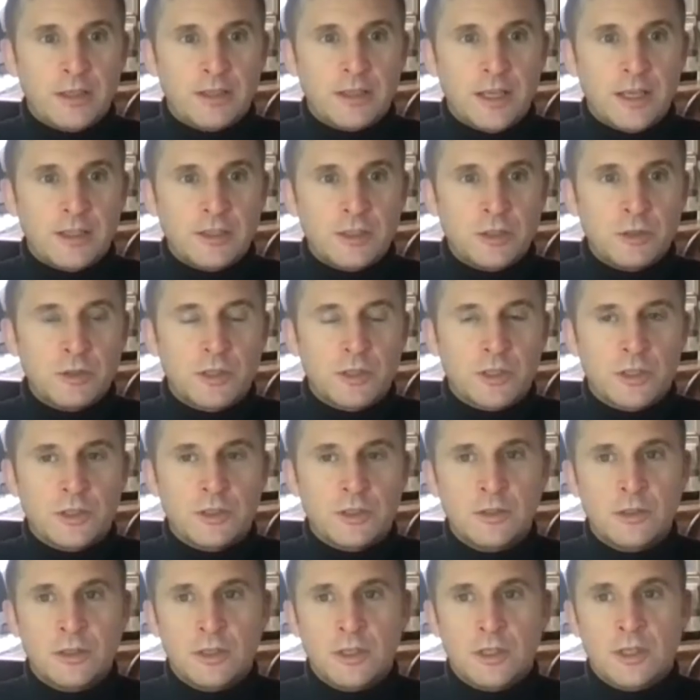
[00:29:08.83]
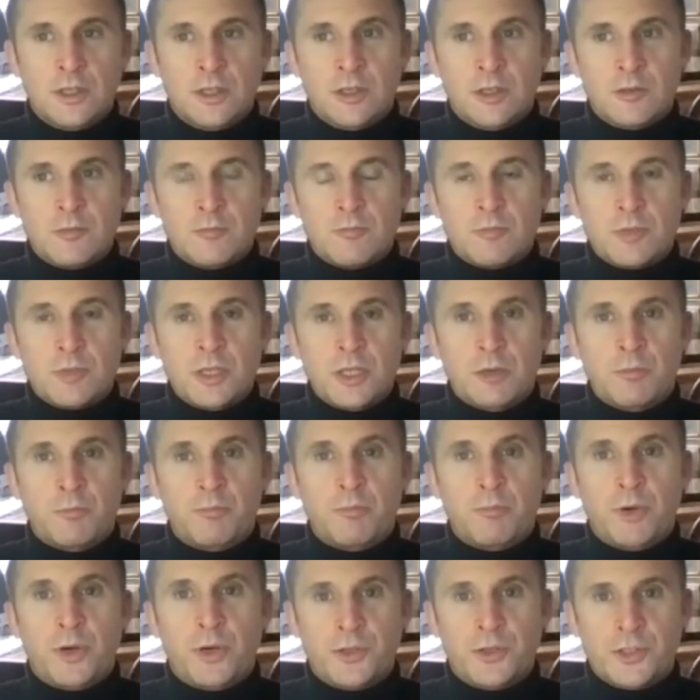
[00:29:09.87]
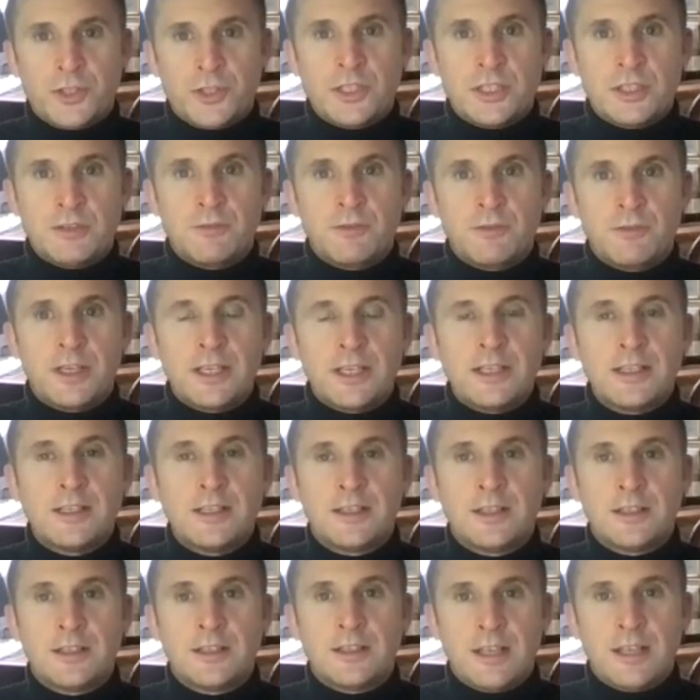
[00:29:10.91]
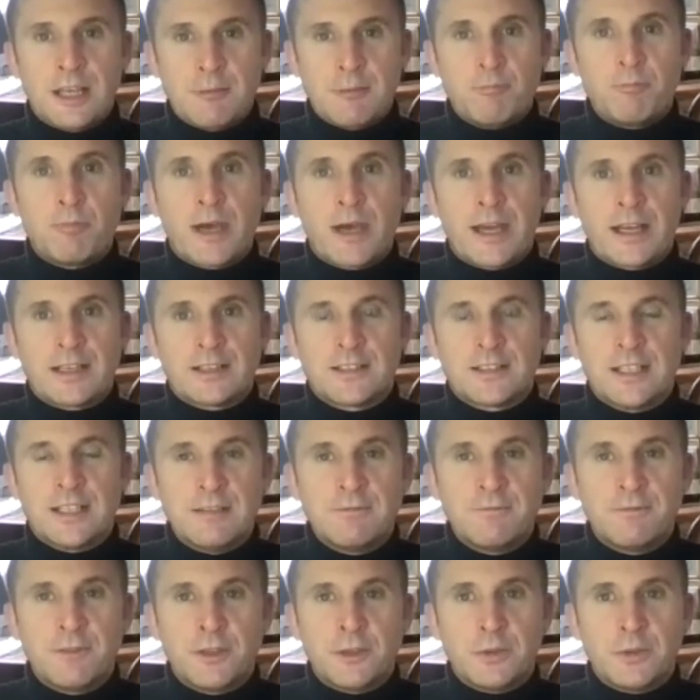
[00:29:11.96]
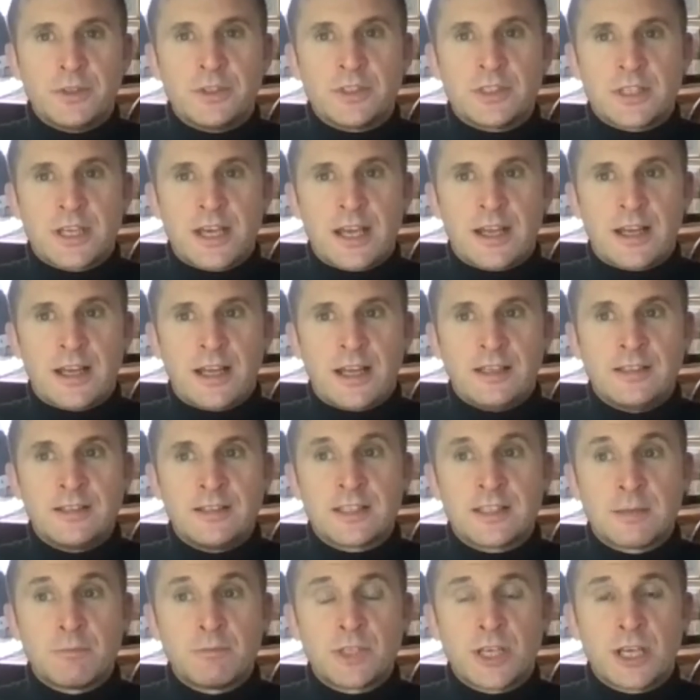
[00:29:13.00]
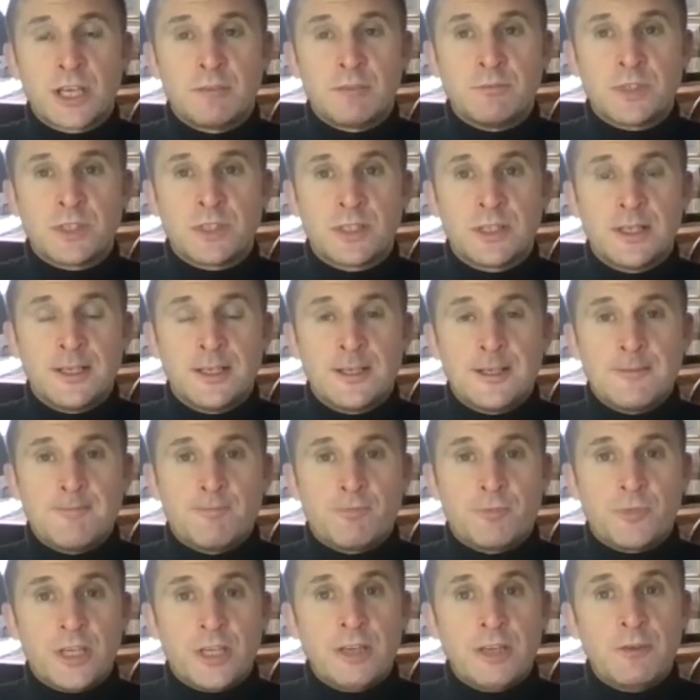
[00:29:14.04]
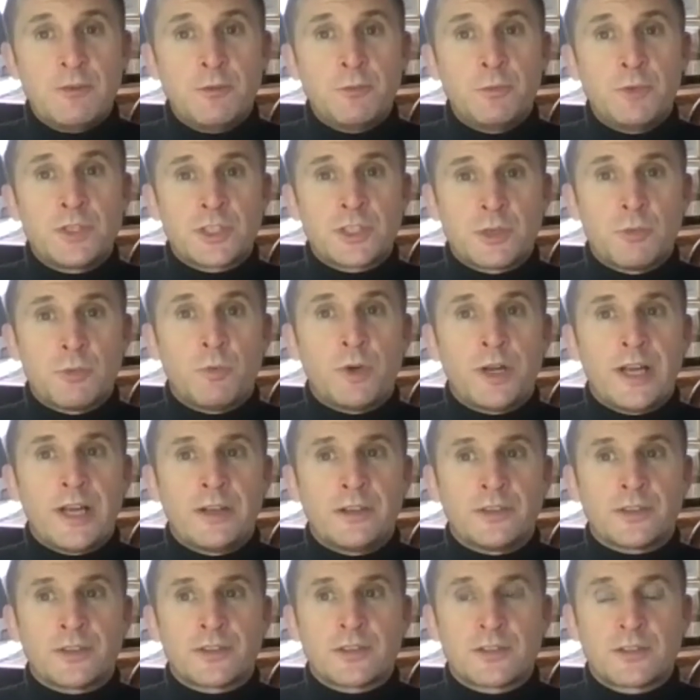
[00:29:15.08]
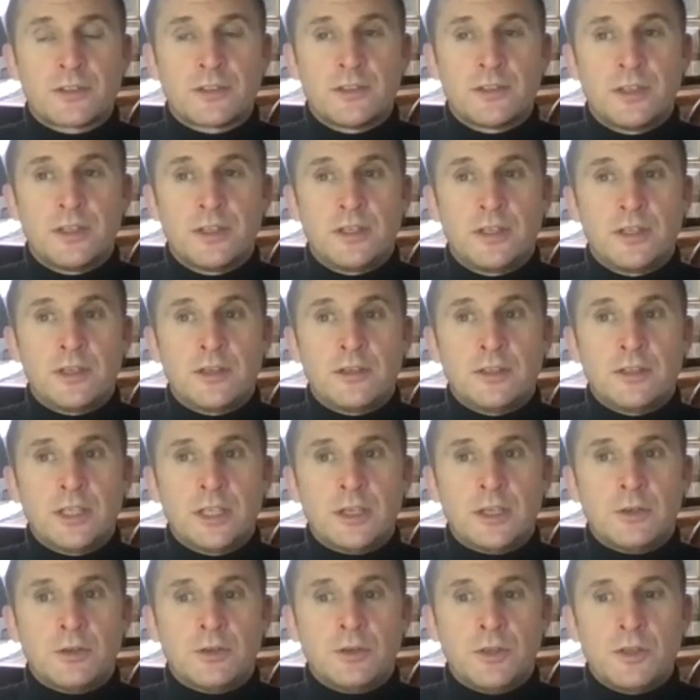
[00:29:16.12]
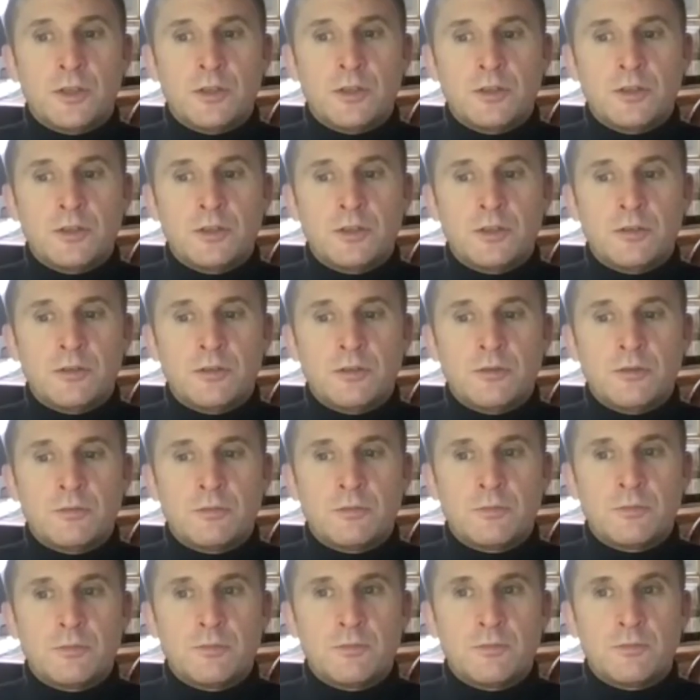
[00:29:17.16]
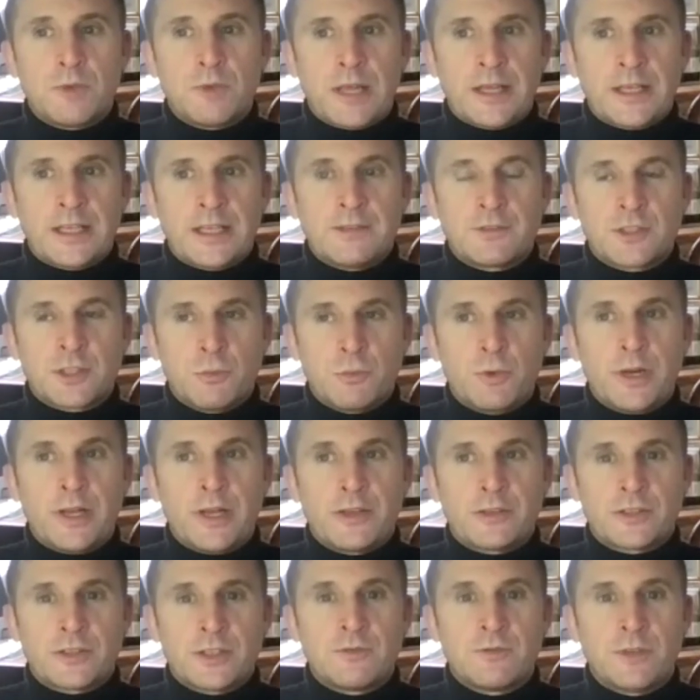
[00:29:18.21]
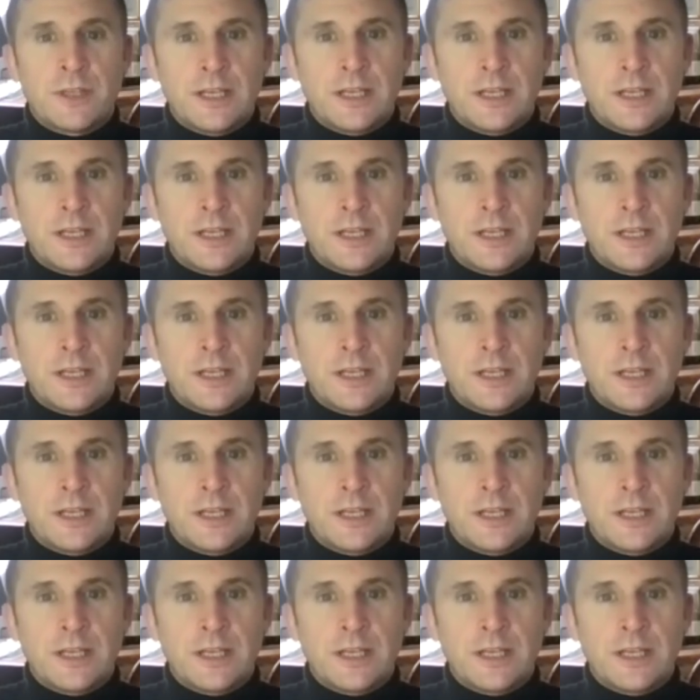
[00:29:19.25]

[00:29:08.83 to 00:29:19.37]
and you can positively impact and influence that. And sometimes even with someone else, you know you, like if someone else is